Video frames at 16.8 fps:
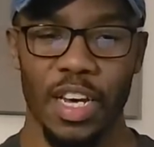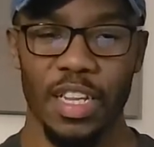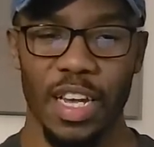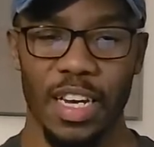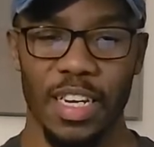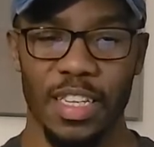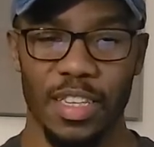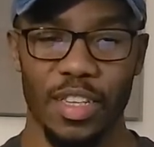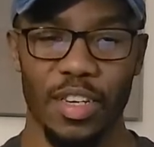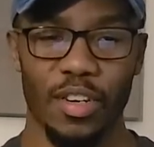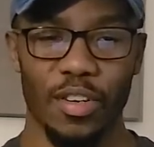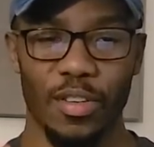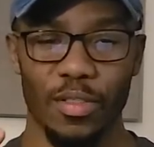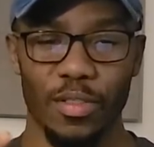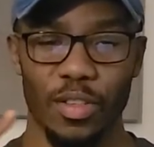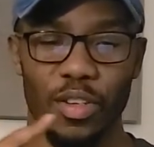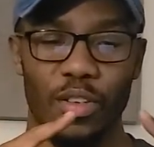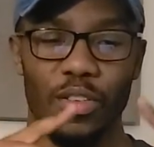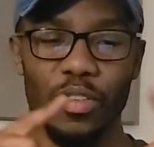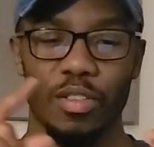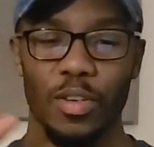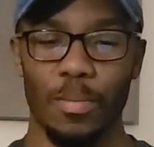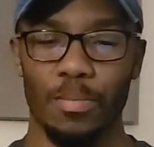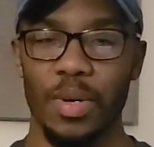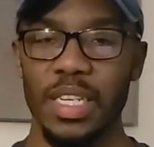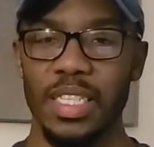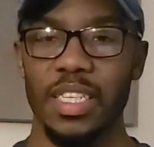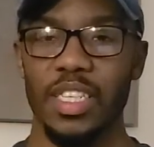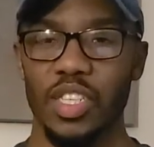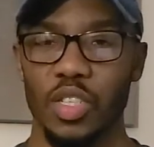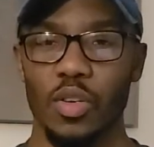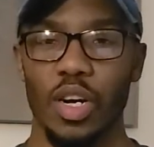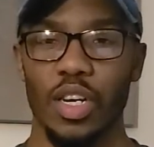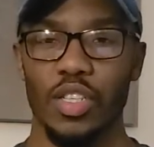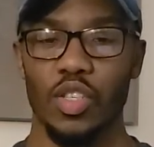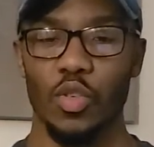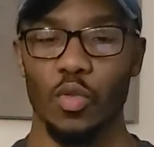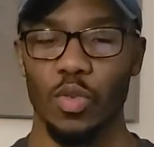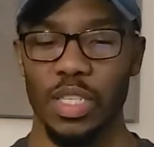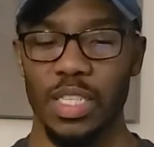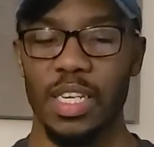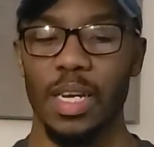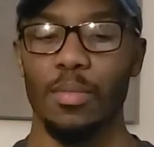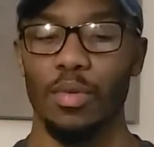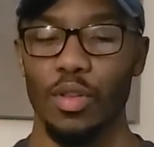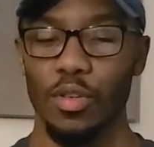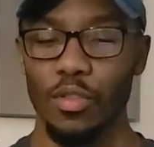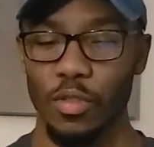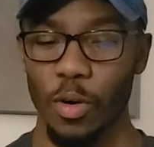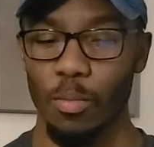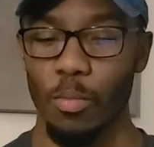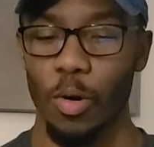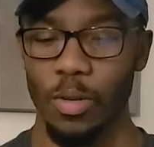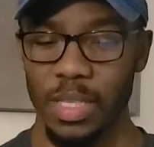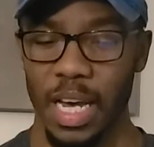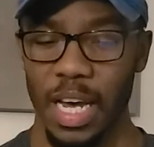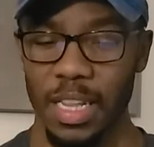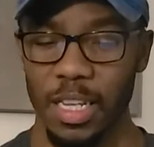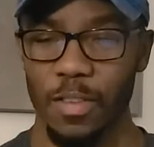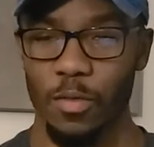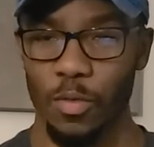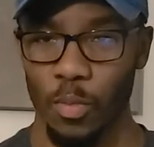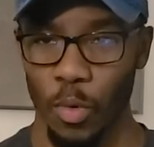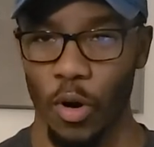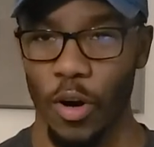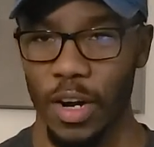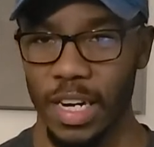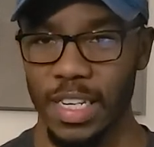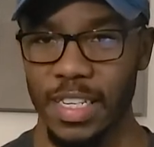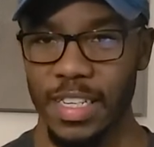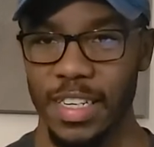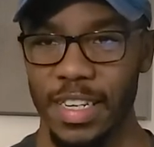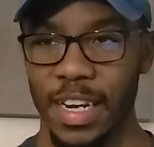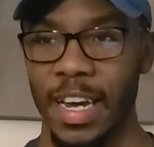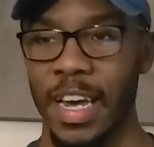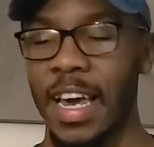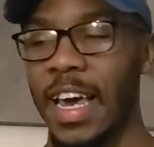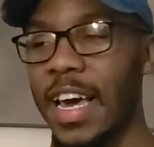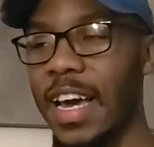Like their business structure was similar to multi-level marketing,